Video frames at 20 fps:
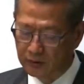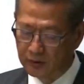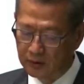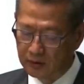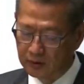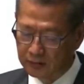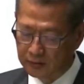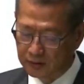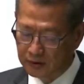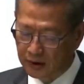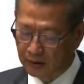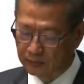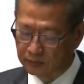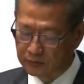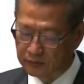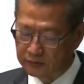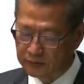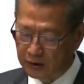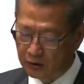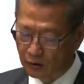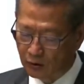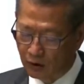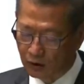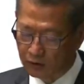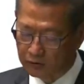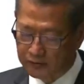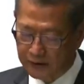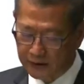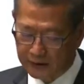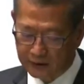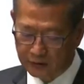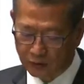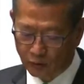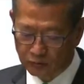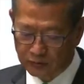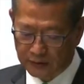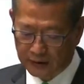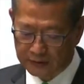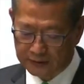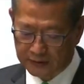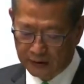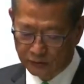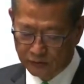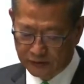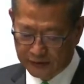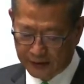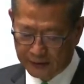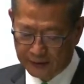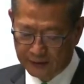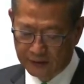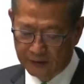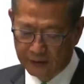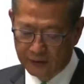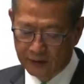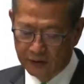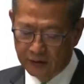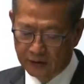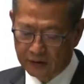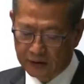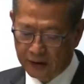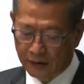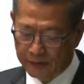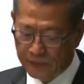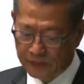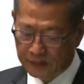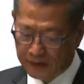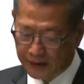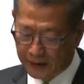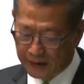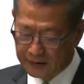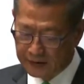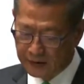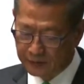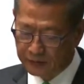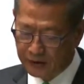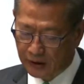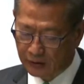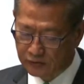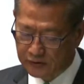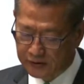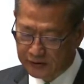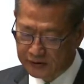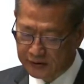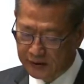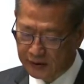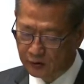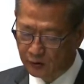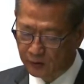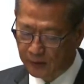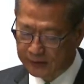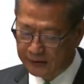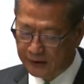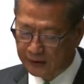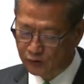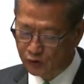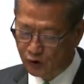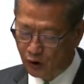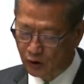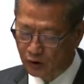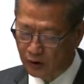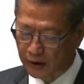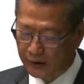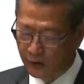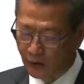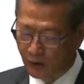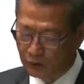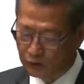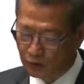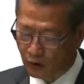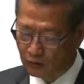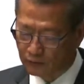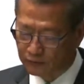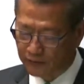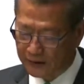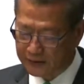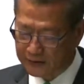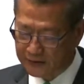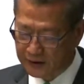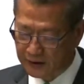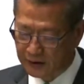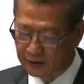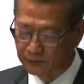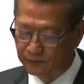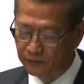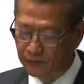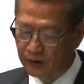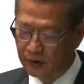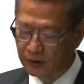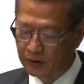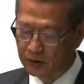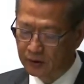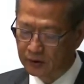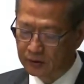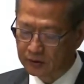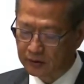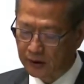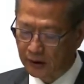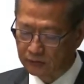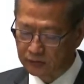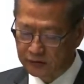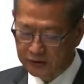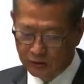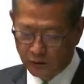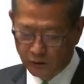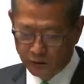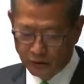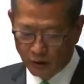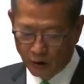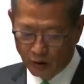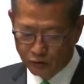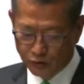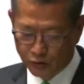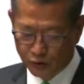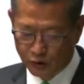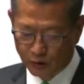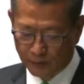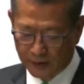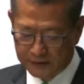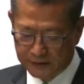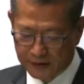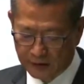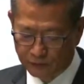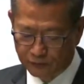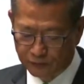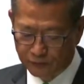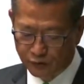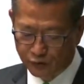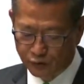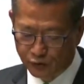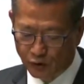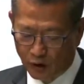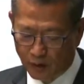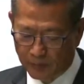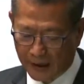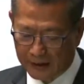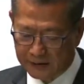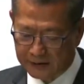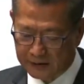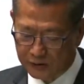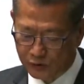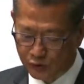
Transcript: I&T, culture and creativity and tourism, as well as our unique advantages under one country, two systems. We hope to attract enterprises, investors and talents to Hong Kong.